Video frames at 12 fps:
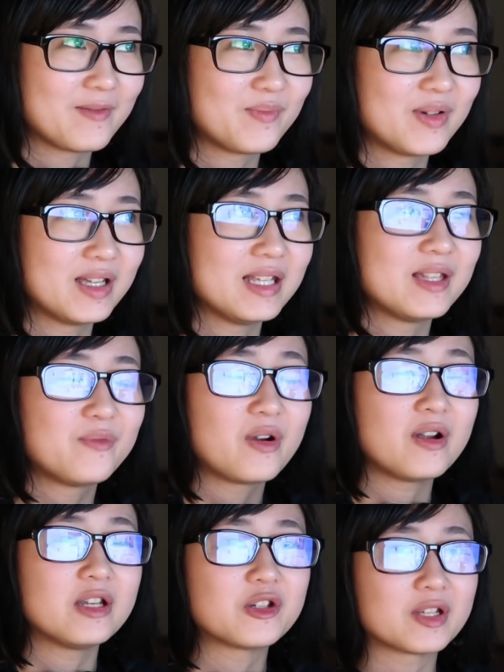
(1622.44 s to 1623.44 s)
yet, but it's
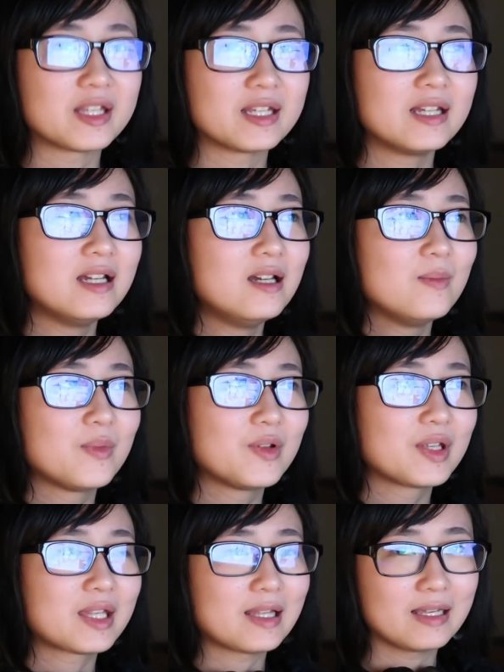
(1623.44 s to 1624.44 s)
very interesting
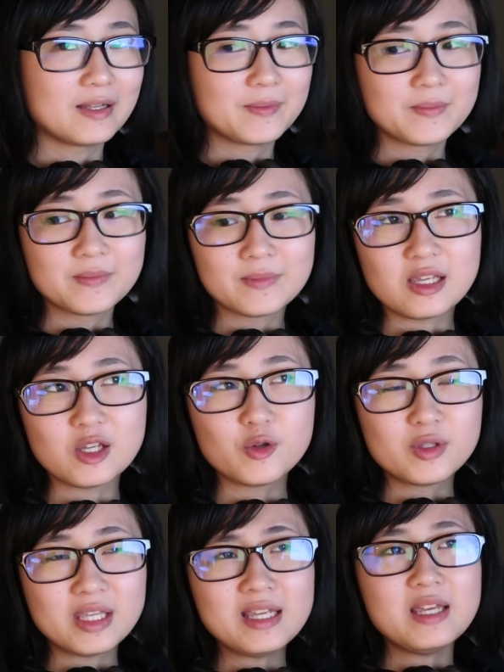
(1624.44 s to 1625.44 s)
because like
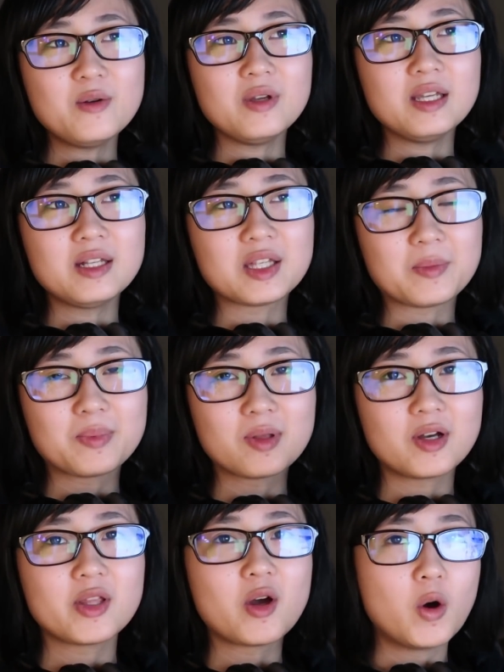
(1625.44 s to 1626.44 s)
you think it is a
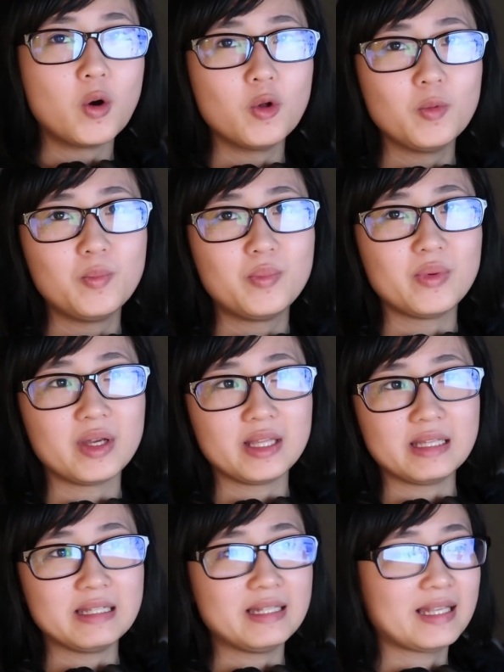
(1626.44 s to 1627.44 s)
plot hole,
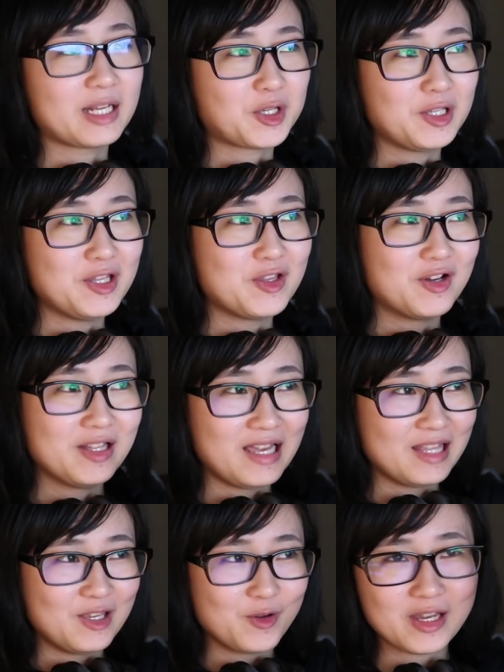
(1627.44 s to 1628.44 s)
but it's actually not,
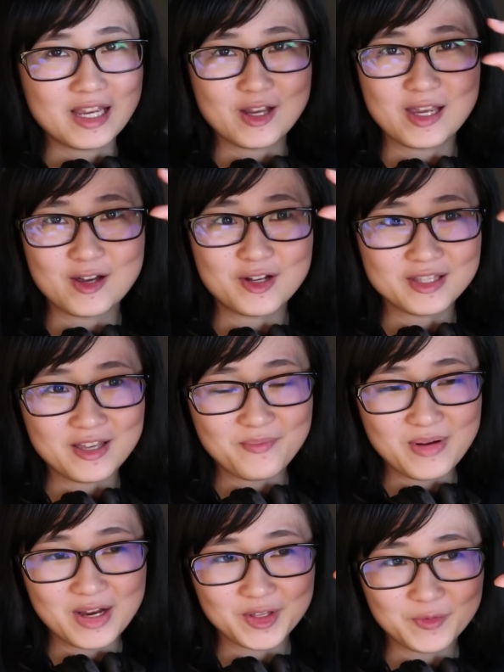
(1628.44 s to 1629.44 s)
and you got
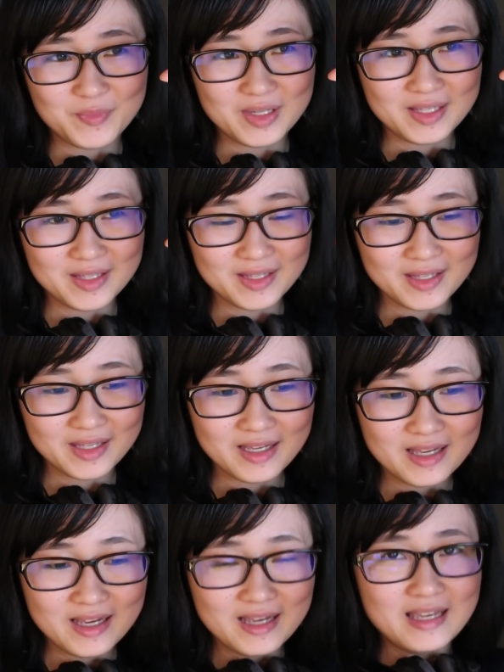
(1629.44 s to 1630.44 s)
that puzzle pieces
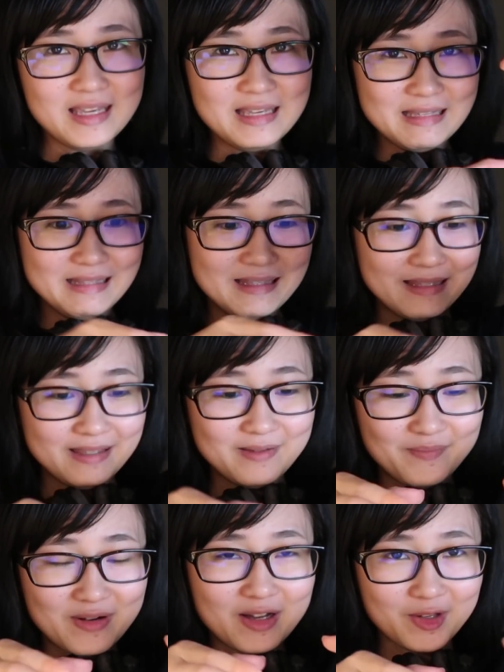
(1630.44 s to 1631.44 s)
in
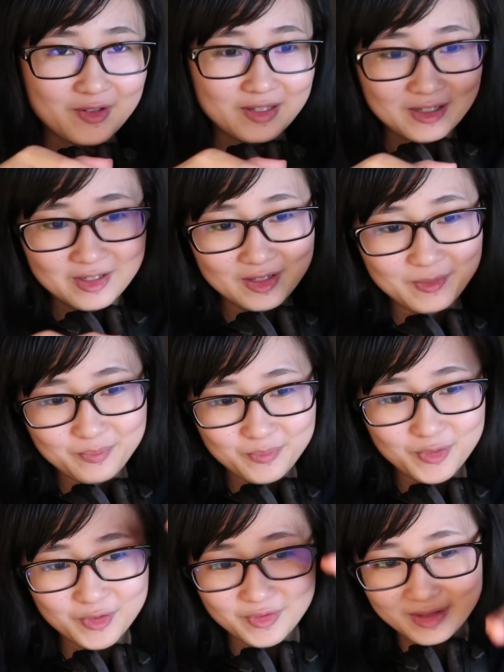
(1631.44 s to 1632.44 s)
the puzzle. You just
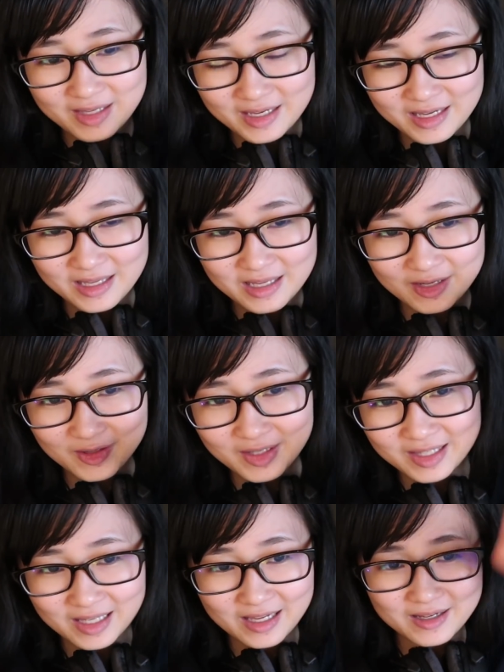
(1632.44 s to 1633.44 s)

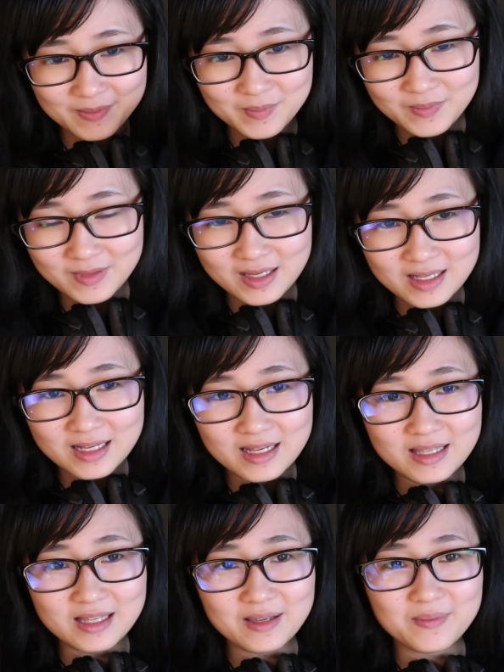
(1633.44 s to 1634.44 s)
like
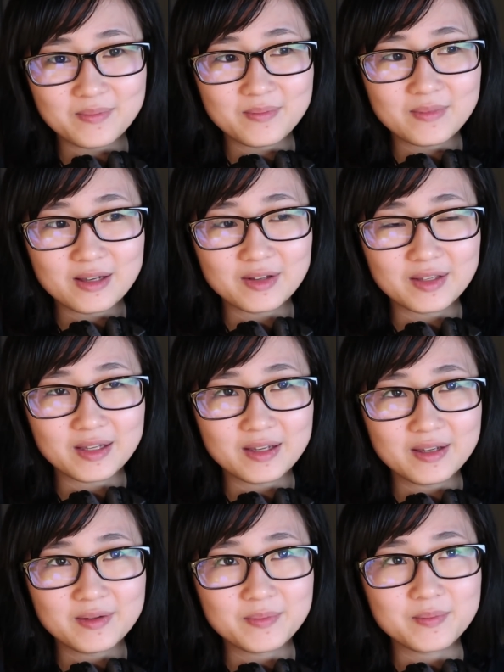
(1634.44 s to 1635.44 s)
how to say,